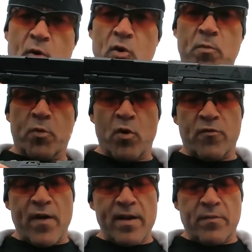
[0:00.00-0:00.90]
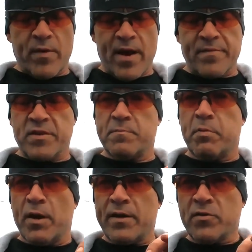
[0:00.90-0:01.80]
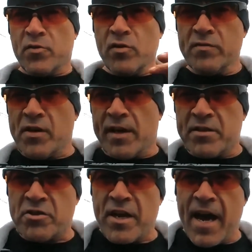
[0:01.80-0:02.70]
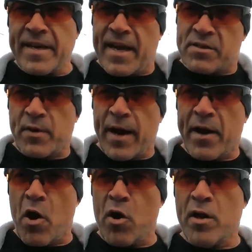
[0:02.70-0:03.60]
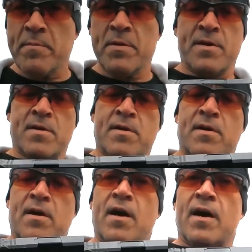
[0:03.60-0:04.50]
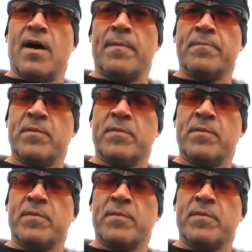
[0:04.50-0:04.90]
low profile, and we have these blood grooves on the side. That's what I call them.